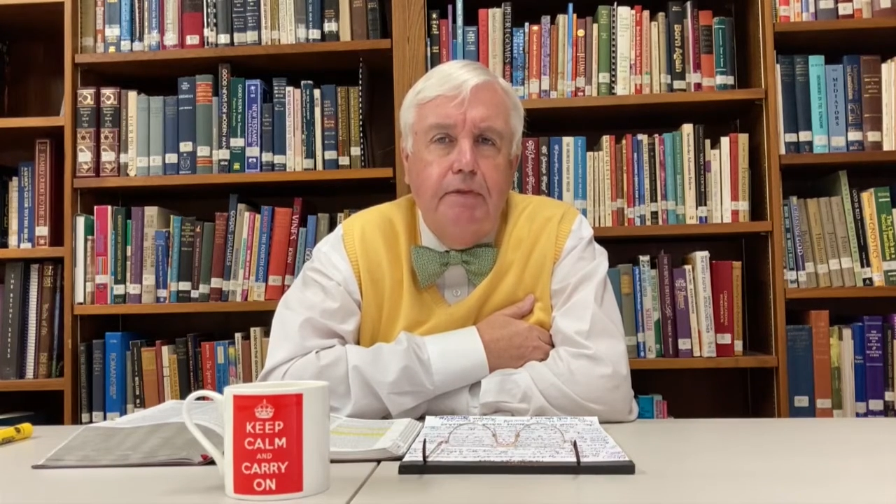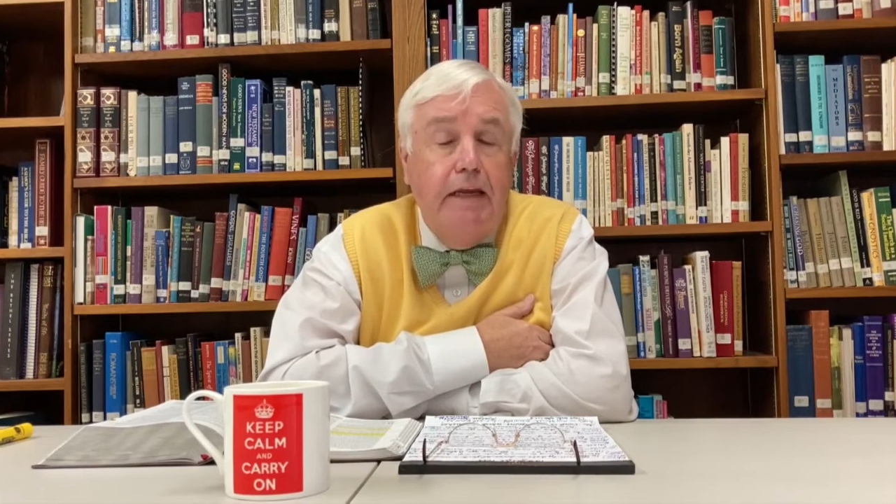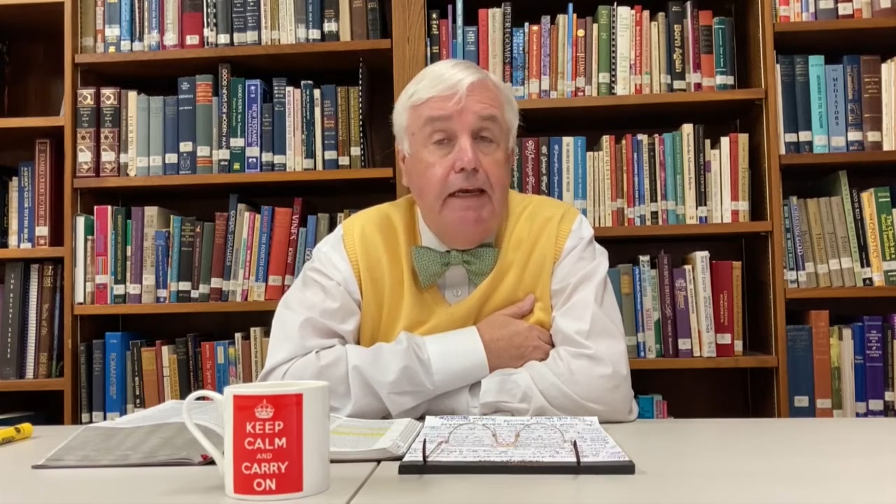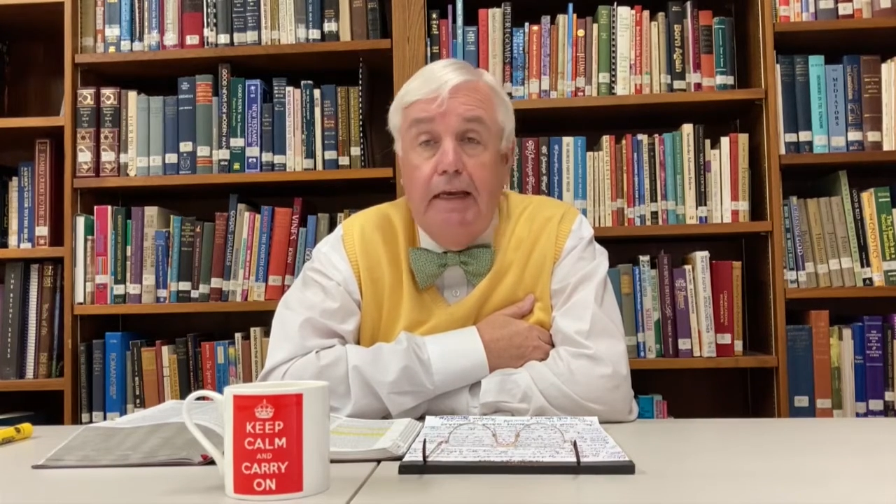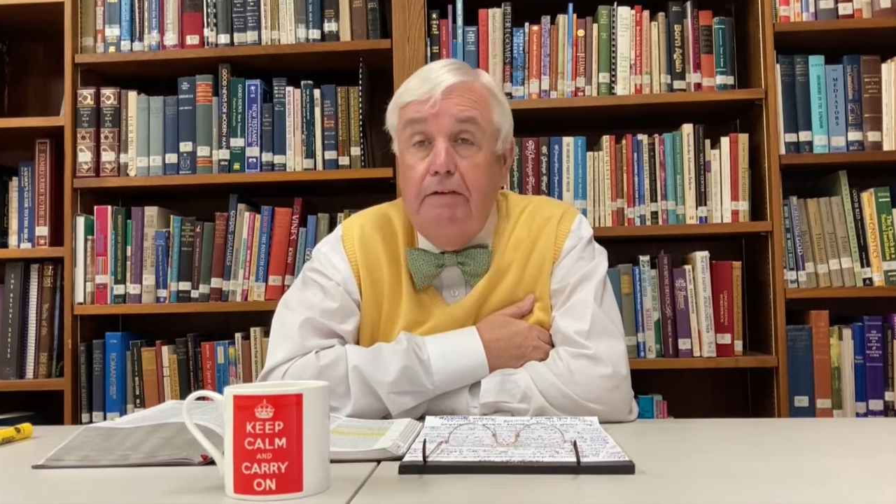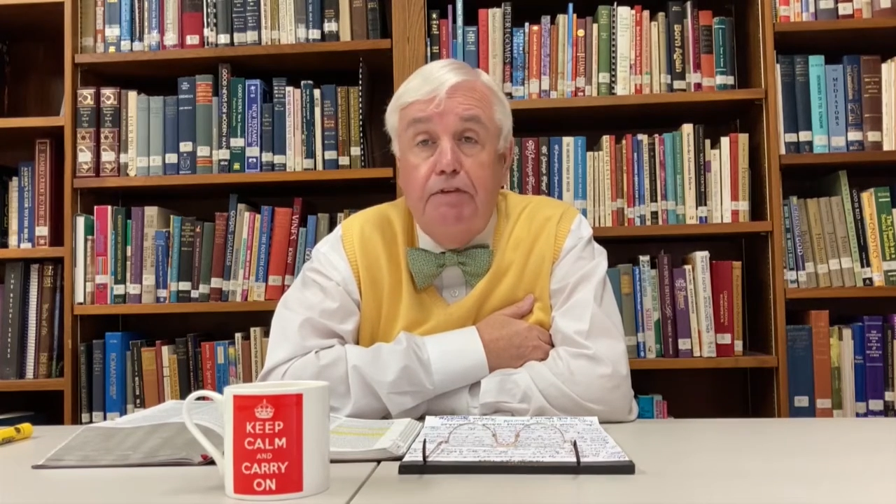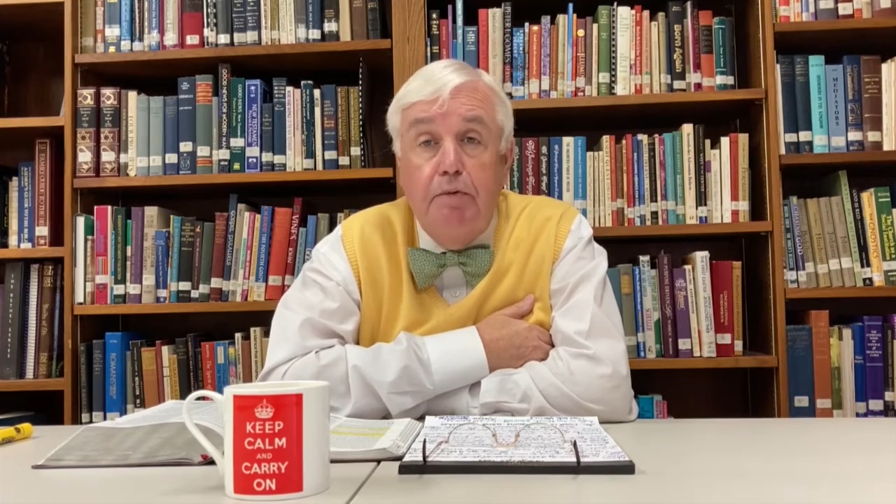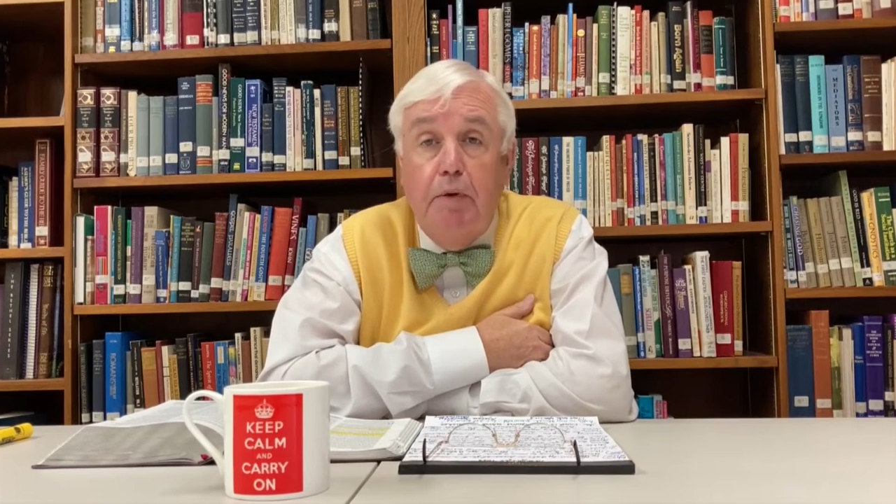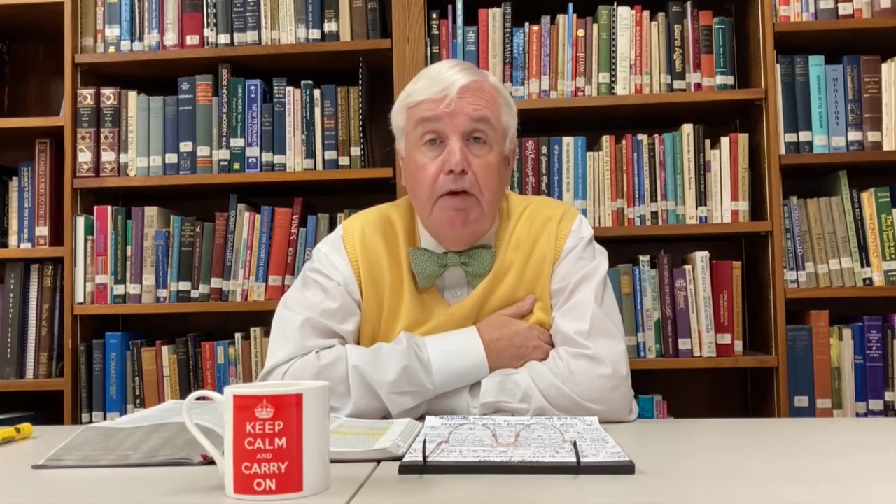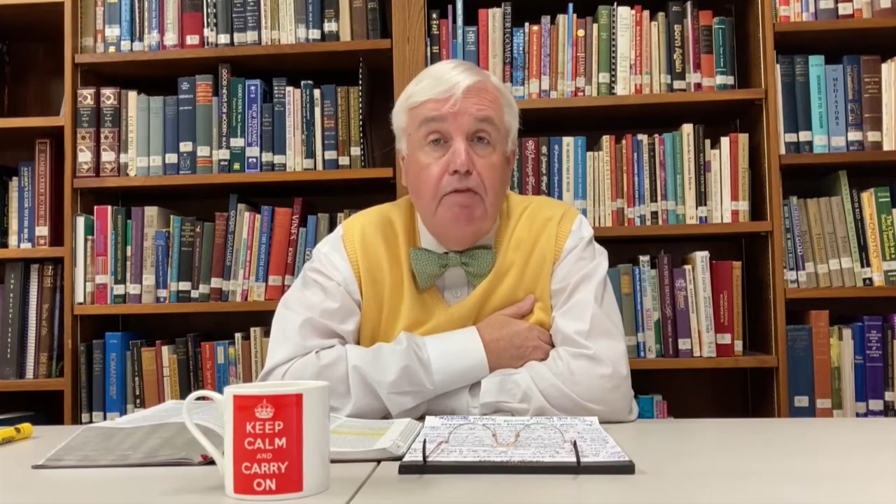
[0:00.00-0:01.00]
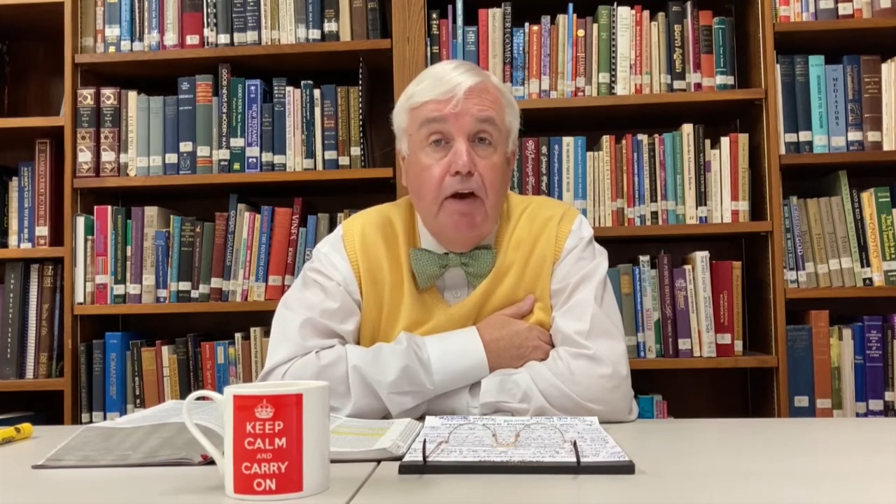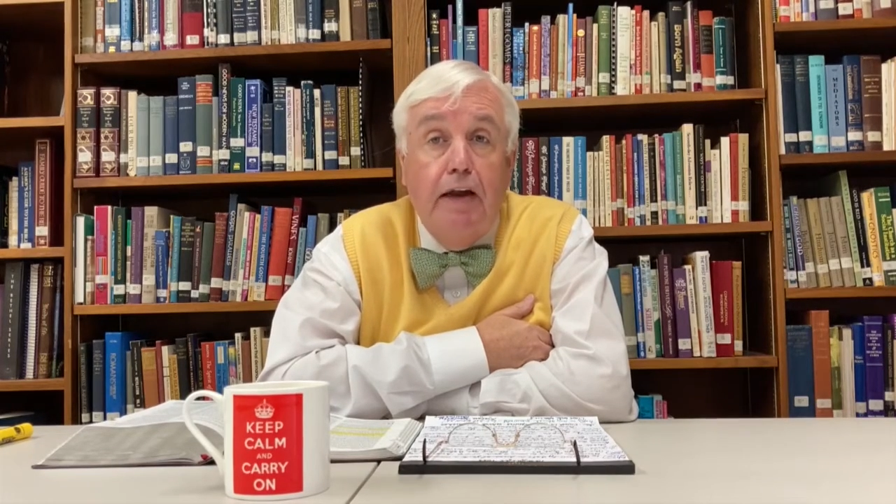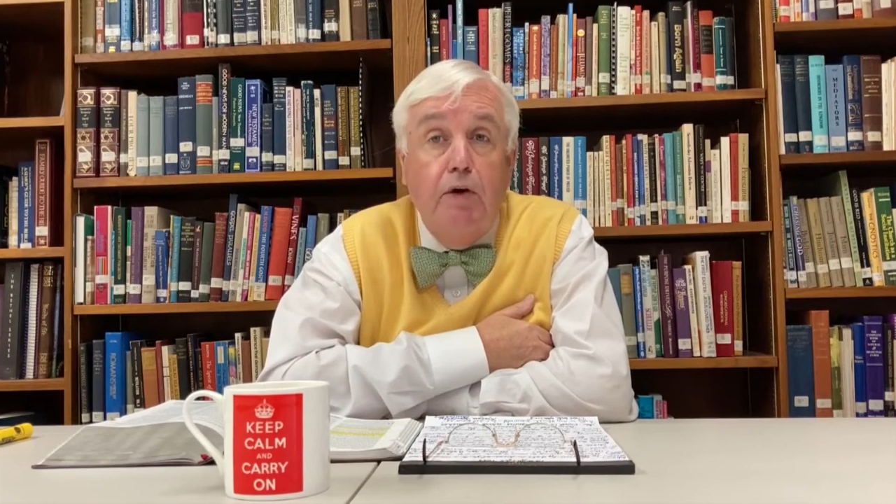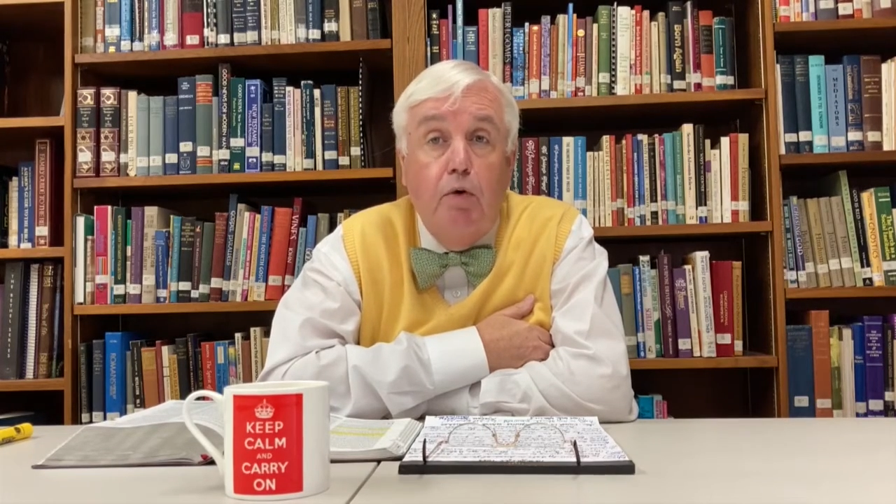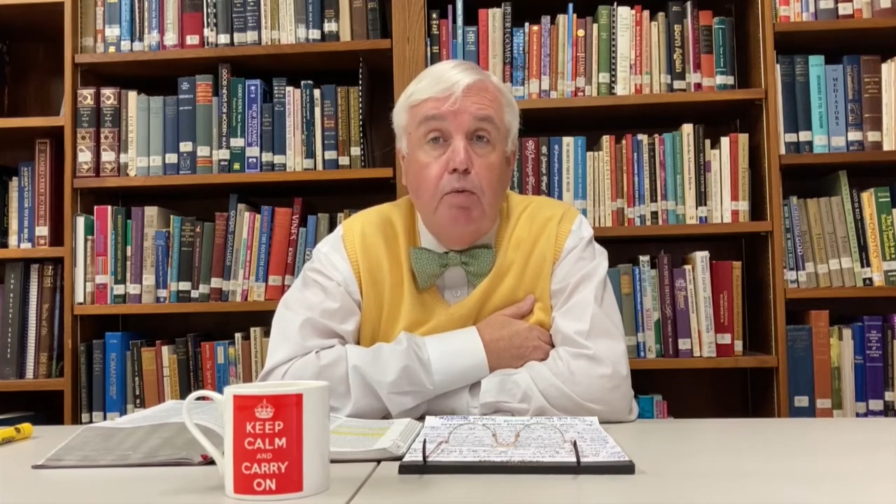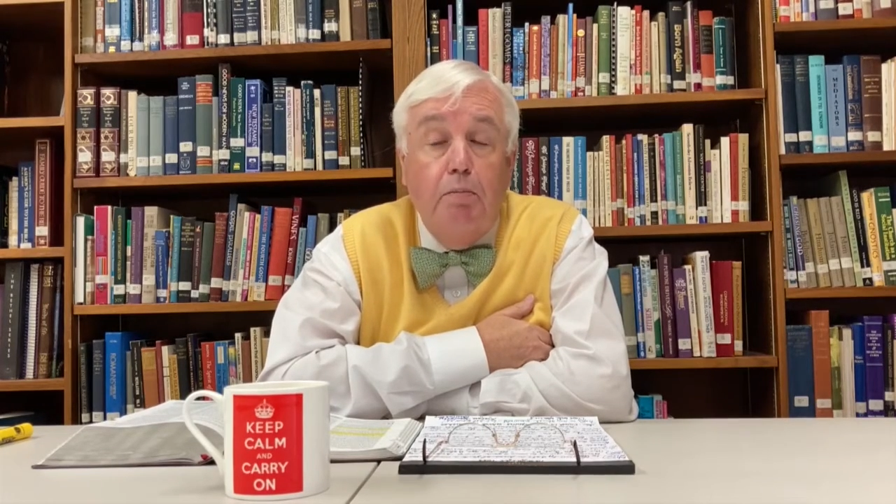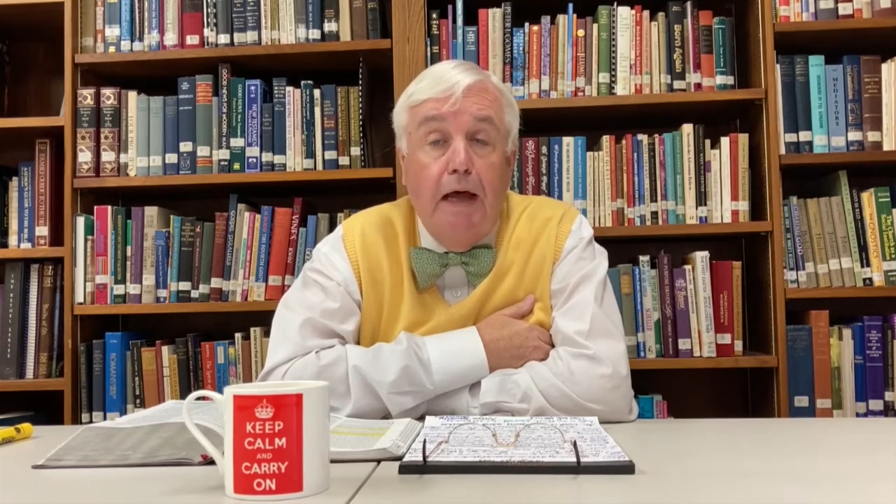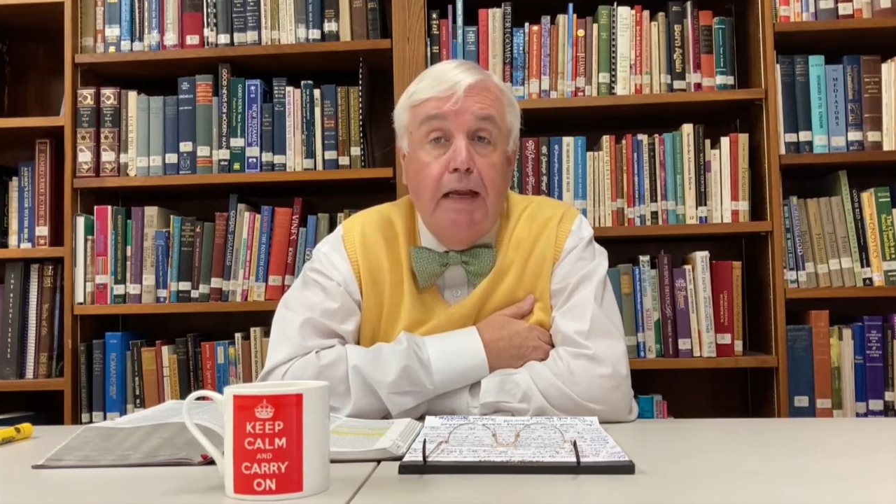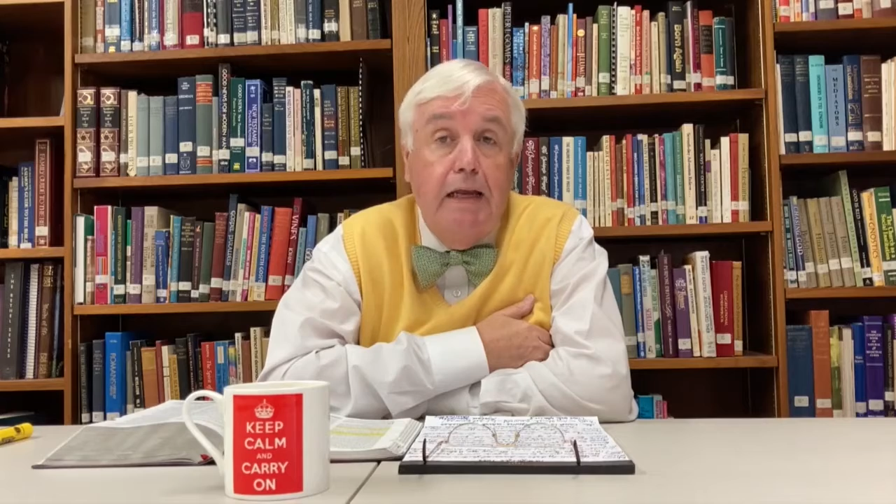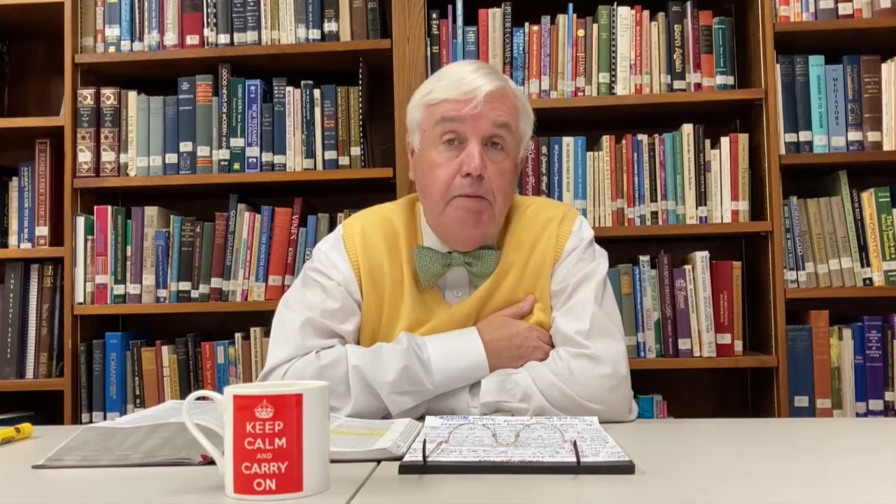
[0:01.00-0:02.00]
that he lived to be a very old man,